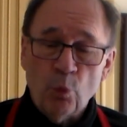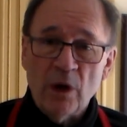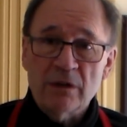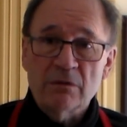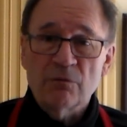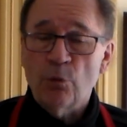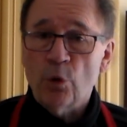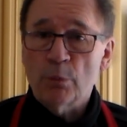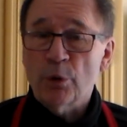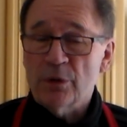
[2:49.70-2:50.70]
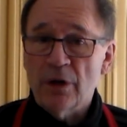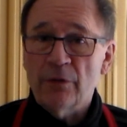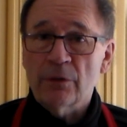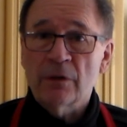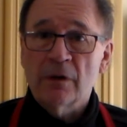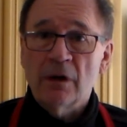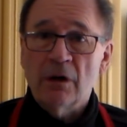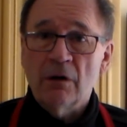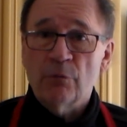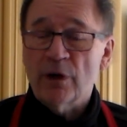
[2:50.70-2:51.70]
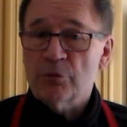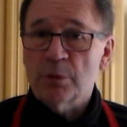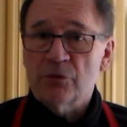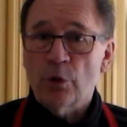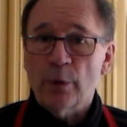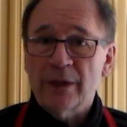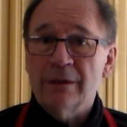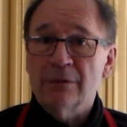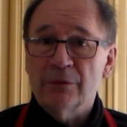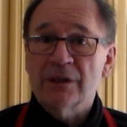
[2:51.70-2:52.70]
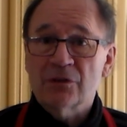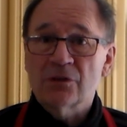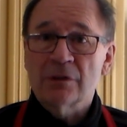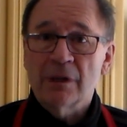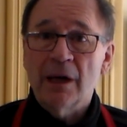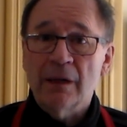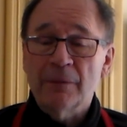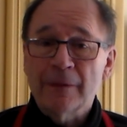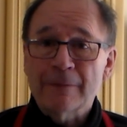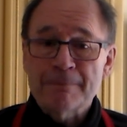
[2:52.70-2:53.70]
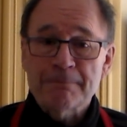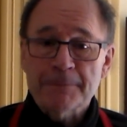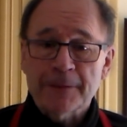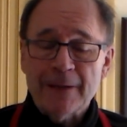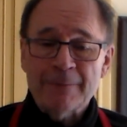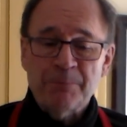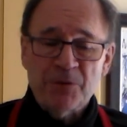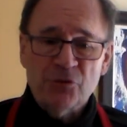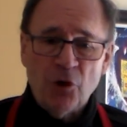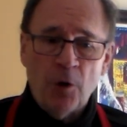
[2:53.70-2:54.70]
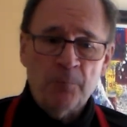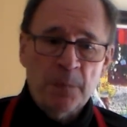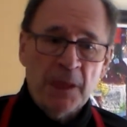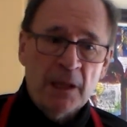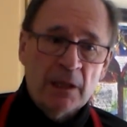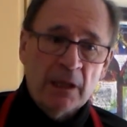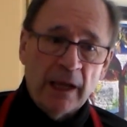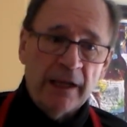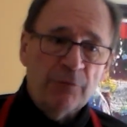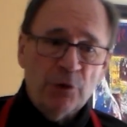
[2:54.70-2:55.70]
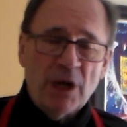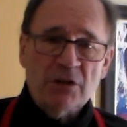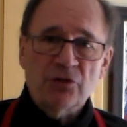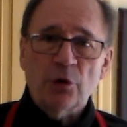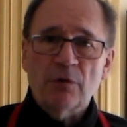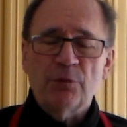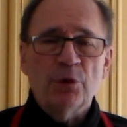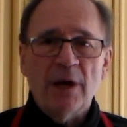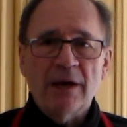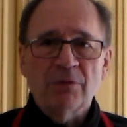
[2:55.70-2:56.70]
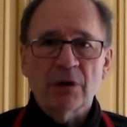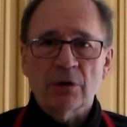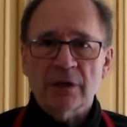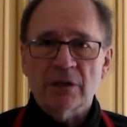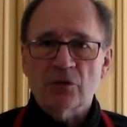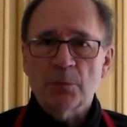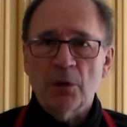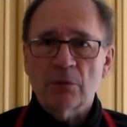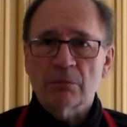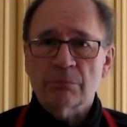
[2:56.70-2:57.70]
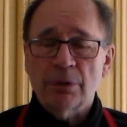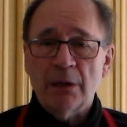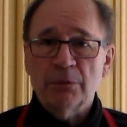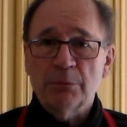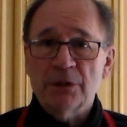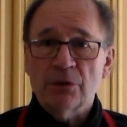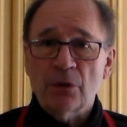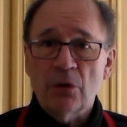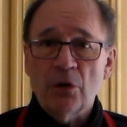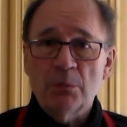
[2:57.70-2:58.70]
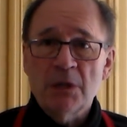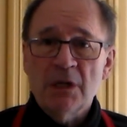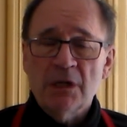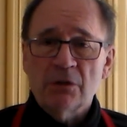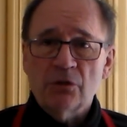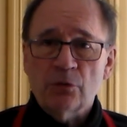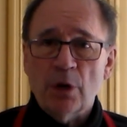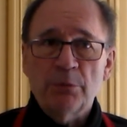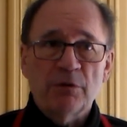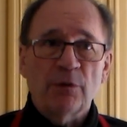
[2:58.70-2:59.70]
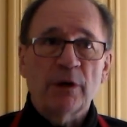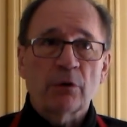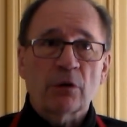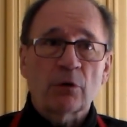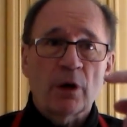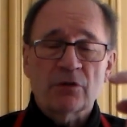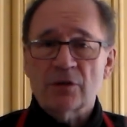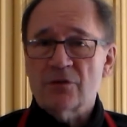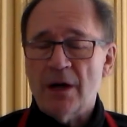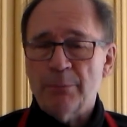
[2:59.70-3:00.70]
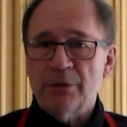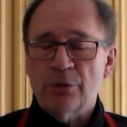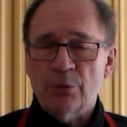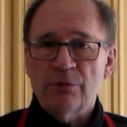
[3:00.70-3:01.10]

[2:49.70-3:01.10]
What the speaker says: one form or another of respiratory illness on there, okay? So, and if you're not sure if you have a cooking smoke problem in your home, just rub your finger across the top of your